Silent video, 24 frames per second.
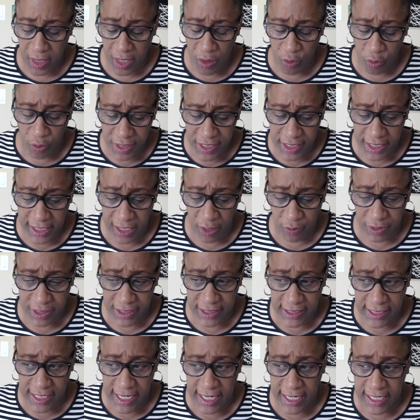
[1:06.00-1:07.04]
one thing I want to
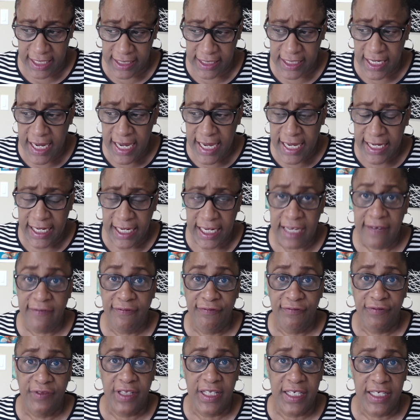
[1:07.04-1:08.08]
say is
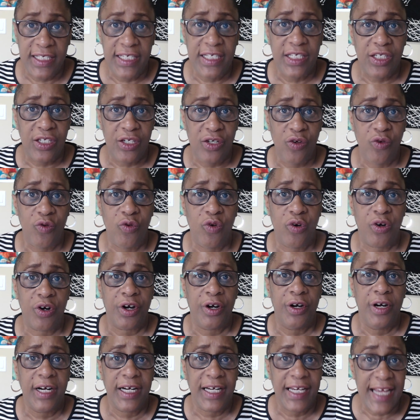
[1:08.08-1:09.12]
if this is
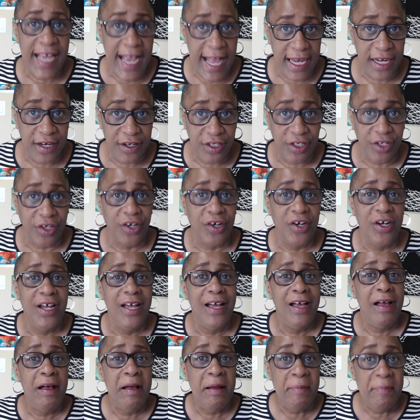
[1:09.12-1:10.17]
your calendar,
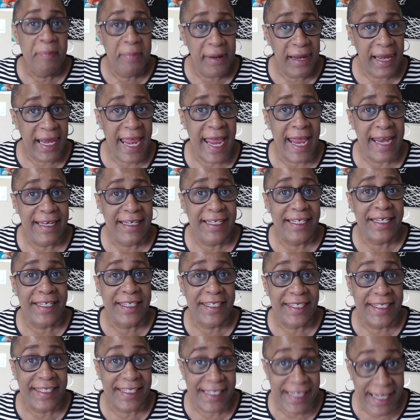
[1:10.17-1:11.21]
plan to
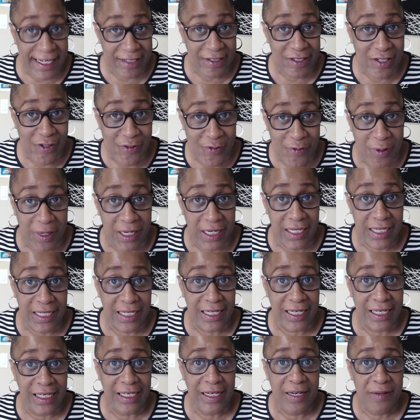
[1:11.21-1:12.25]
stick to it.
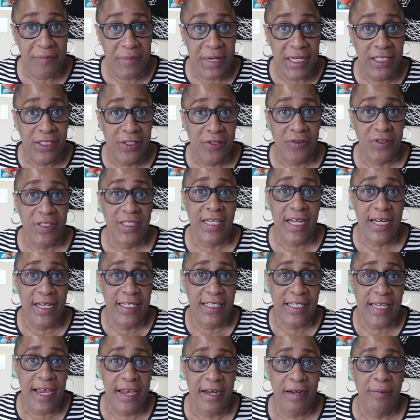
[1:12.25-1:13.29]
It makes no
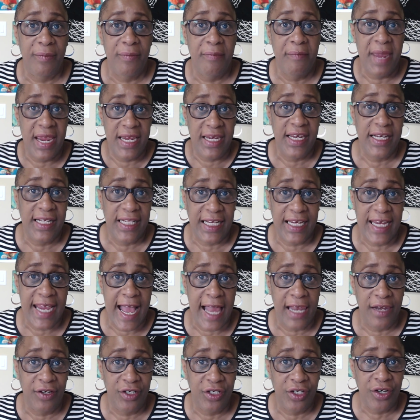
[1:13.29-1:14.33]
sense kind of making the
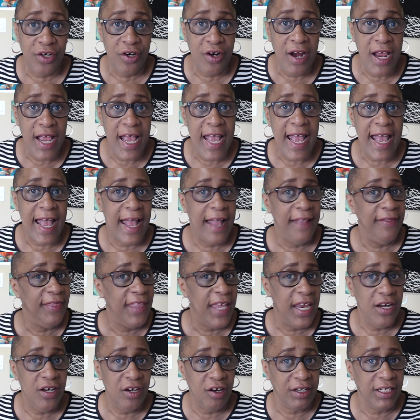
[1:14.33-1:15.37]
calendar and
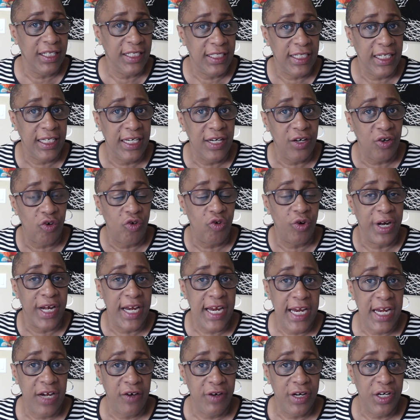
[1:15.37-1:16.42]
then not sticking or
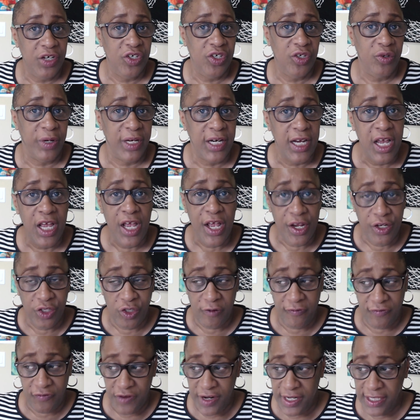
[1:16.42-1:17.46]
adhering to it.
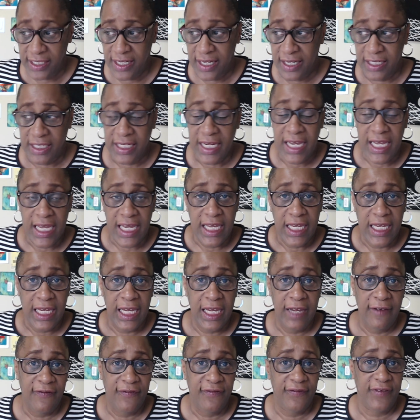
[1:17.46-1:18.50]
So, for instance,
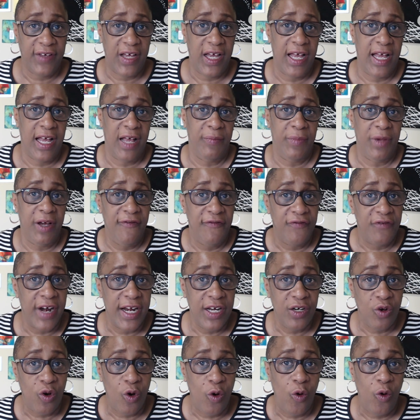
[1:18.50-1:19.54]
if um, a
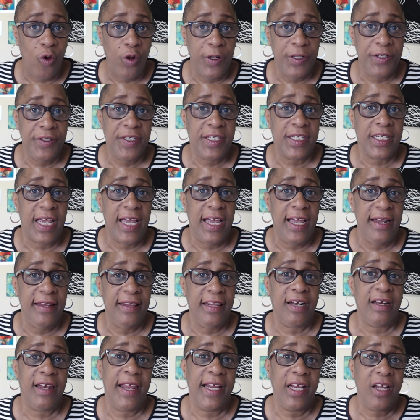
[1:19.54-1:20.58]
friend calls and
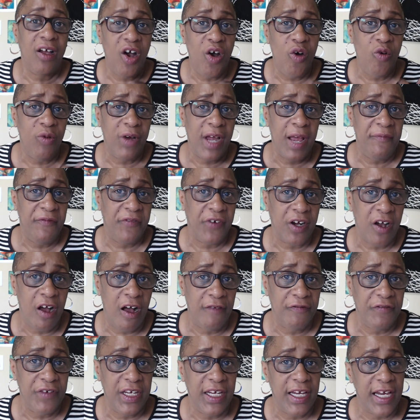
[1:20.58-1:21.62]
they're like, oh, come for
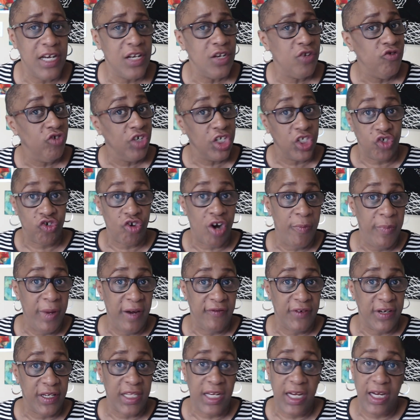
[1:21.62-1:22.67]
coffee, and you just drop
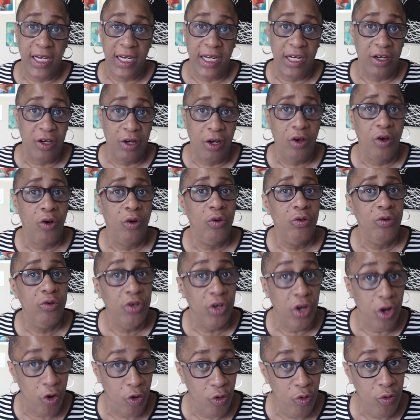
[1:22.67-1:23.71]
everything and go,
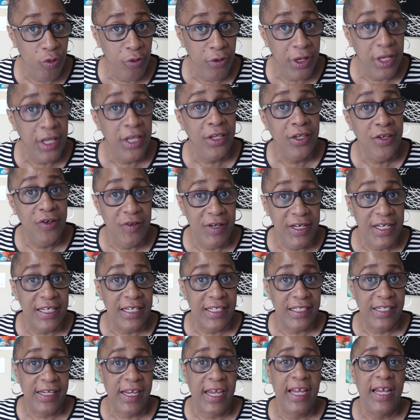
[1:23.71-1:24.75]
no, you need to
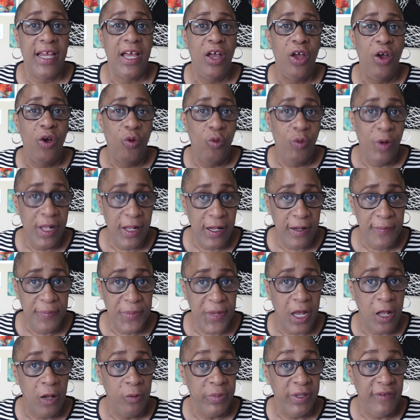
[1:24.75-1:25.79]
say, well,
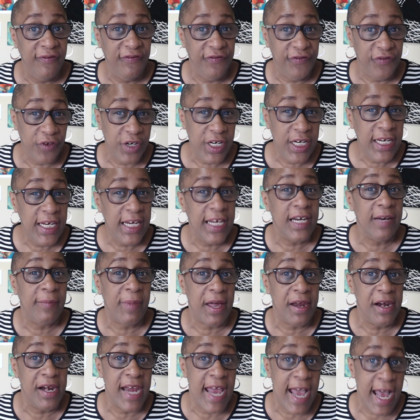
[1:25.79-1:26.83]
I'll be free in
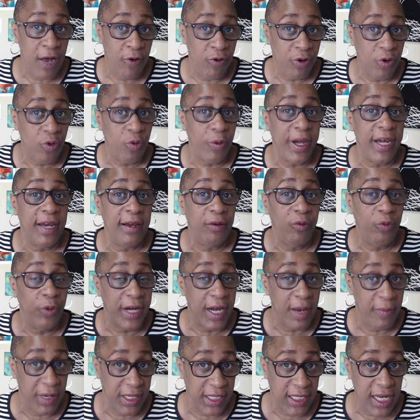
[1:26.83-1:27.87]
about an hour when, when
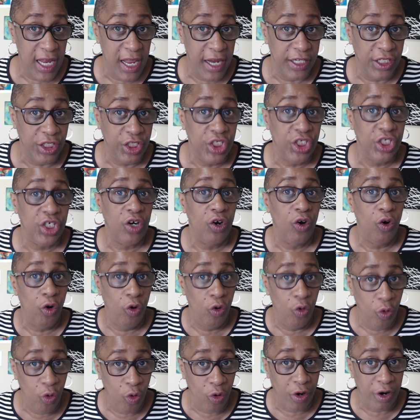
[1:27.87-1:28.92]
I'm at lunch,
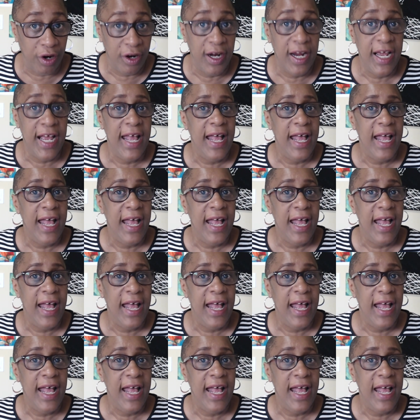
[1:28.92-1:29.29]
or